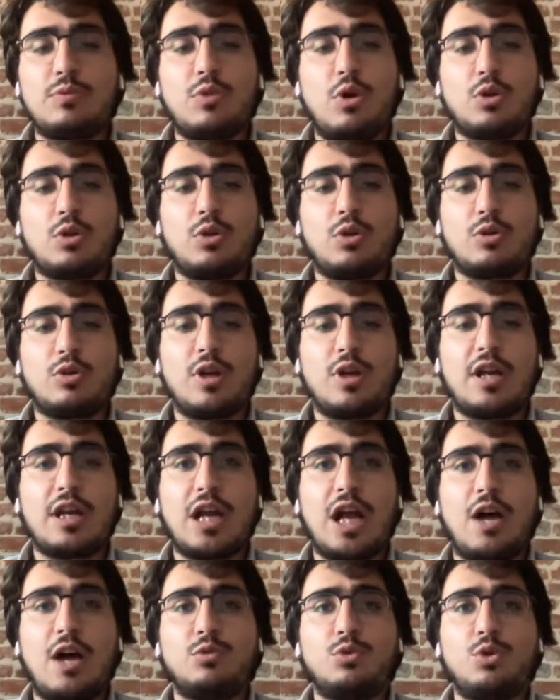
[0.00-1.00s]
Dr.
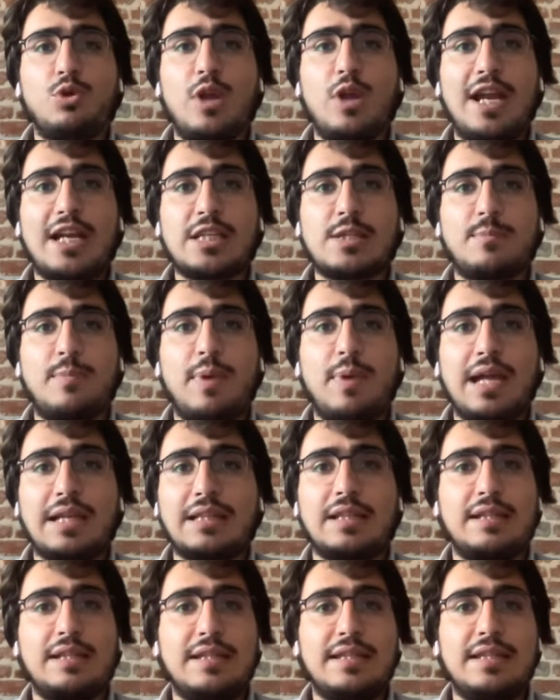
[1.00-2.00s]
Tariq, how do you
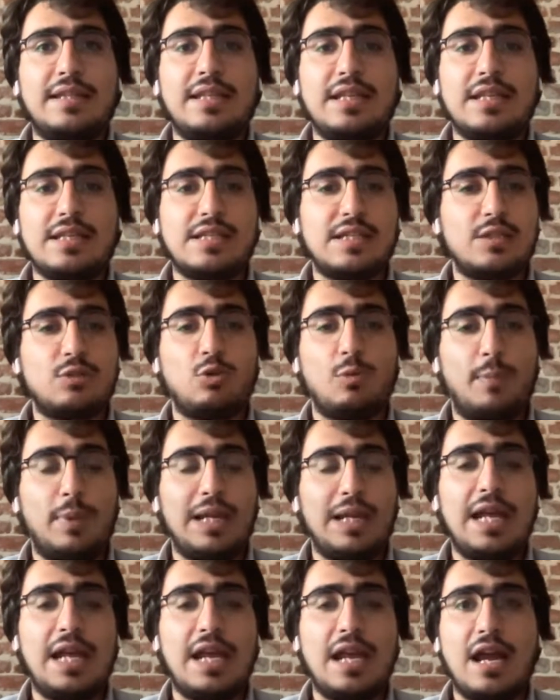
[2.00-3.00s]
expect this to
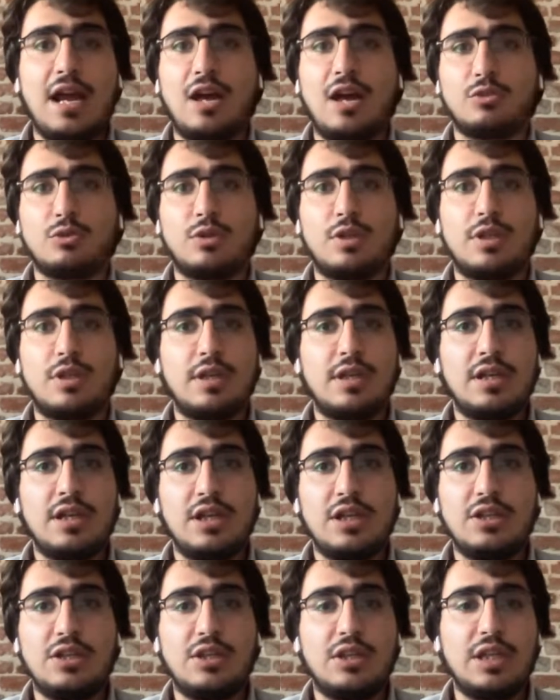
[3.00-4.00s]
play out
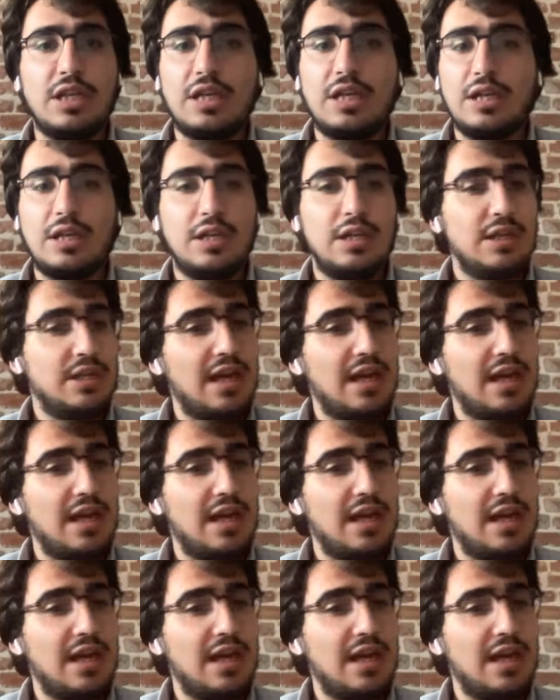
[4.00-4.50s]
in the,